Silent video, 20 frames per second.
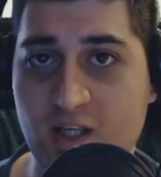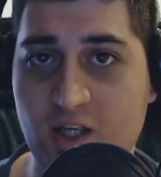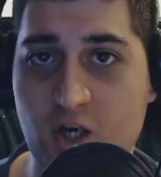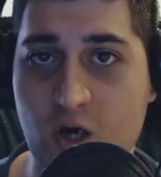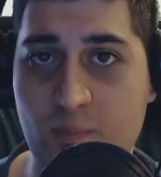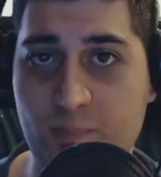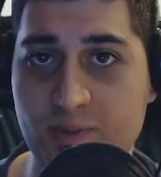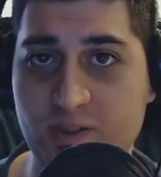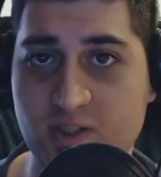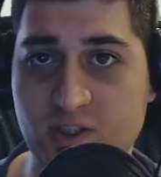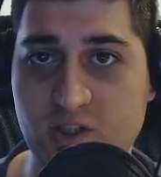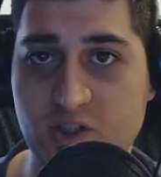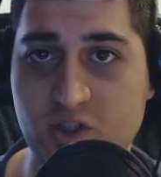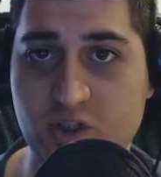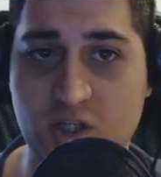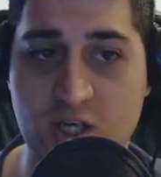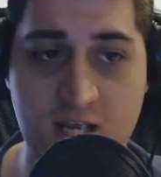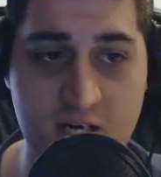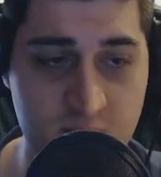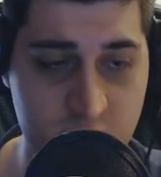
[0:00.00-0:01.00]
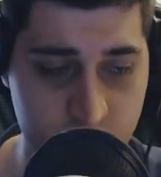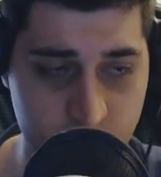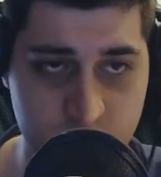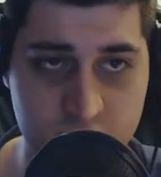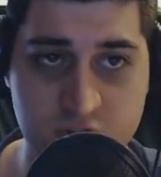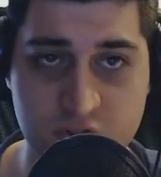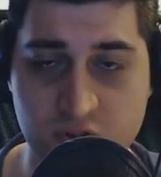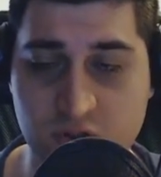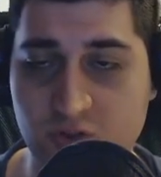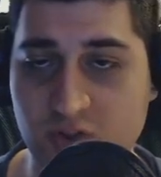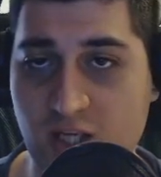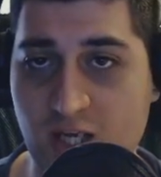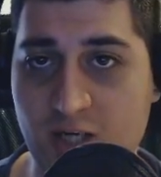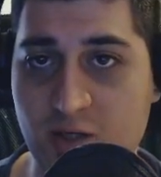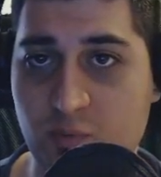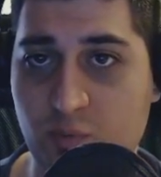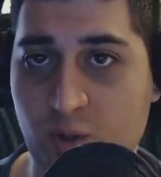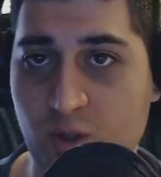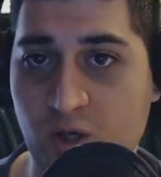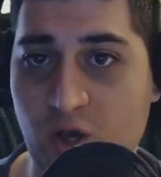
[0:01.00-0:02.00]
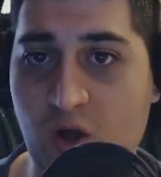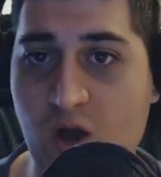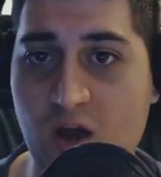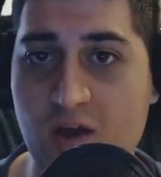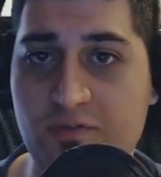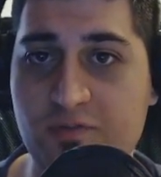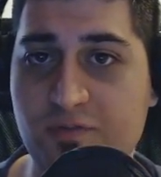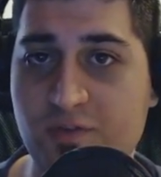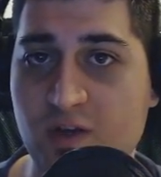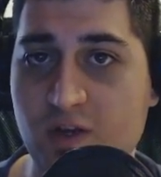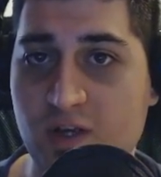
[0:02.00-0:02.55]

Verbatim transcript: competition and we saw that in real life,